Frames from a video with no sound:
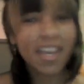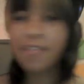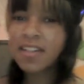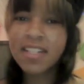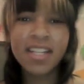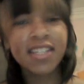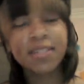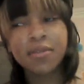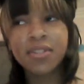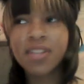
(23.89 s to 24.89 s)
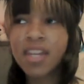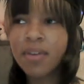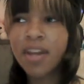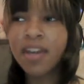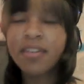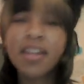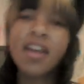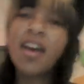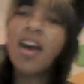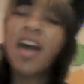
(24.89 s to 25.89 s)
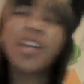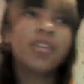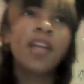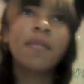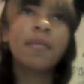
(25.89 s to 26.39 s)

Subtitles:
I can't find any custom ears anywhere. And I know a lot of